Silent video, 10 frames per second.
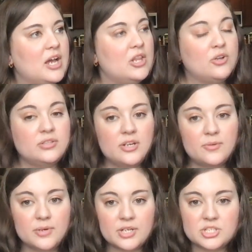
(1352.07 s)
a local
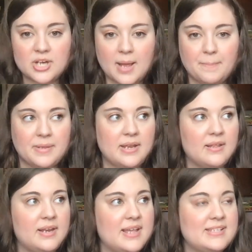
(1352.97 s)
needlework shop, an
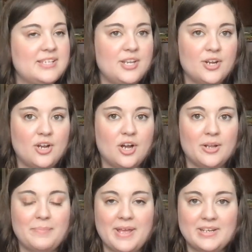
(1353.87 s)
LNS here
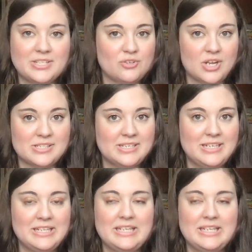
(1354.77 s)
called Panda's Crossing,